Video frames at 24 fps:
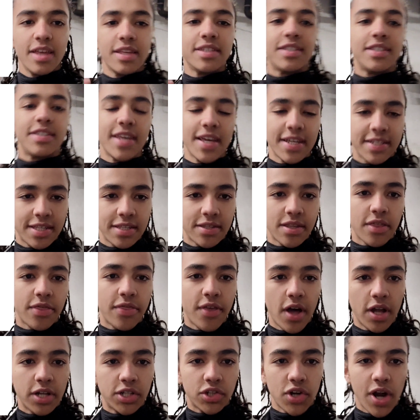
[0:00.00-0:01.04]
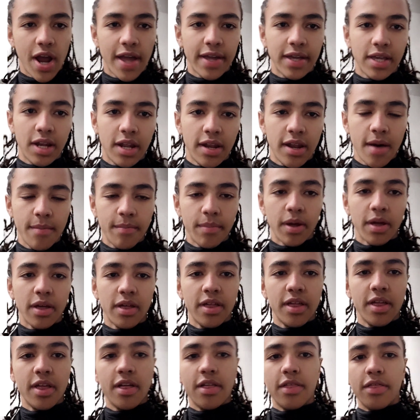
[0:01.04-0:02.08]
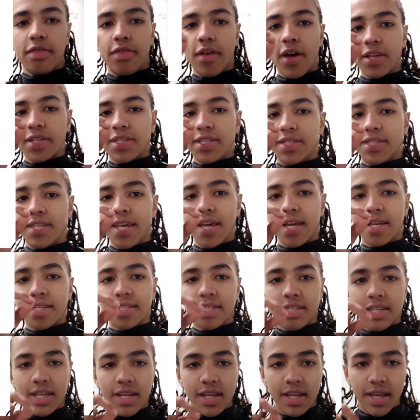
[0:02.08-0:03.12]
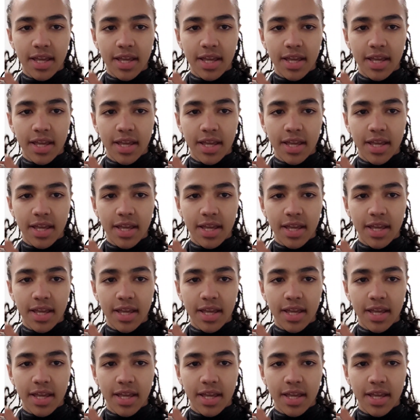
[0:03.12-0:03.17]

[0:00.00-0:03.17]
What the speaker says: 6 is the third triangular number. Thus 6